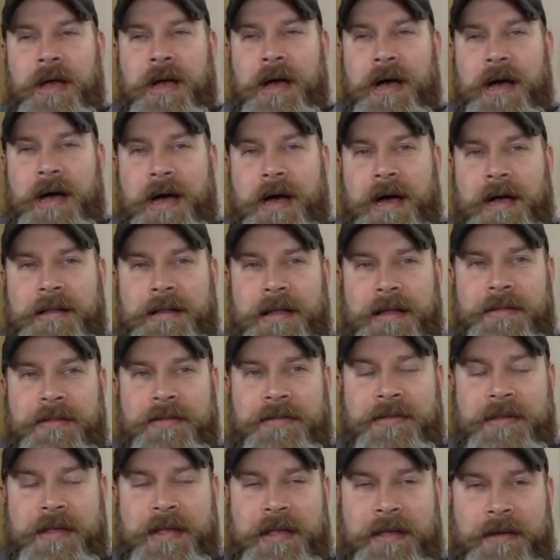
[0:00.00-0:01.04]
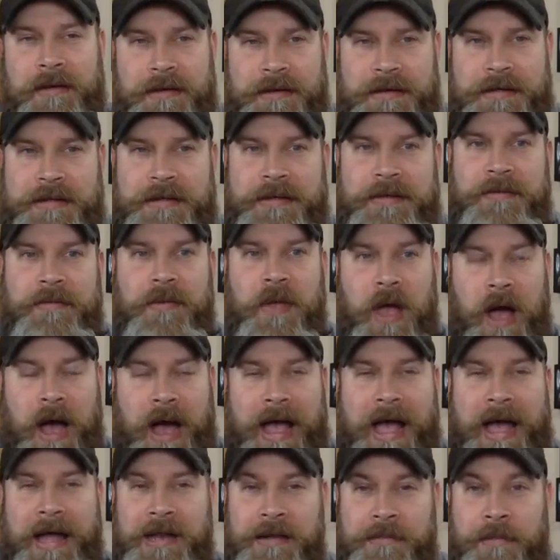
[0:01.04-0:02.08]
Let's see. I
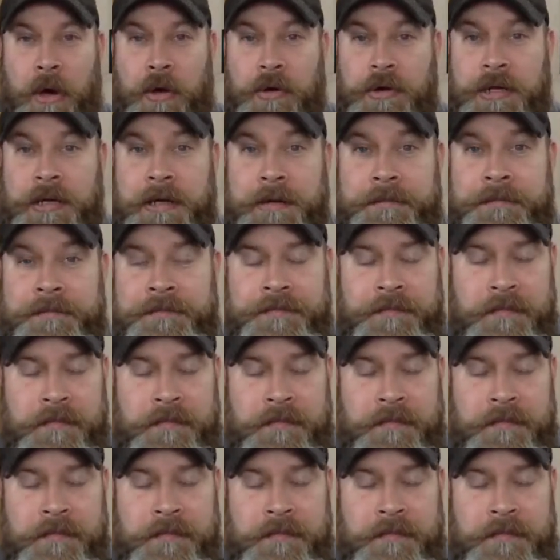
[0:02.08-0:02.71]
had pneumonia.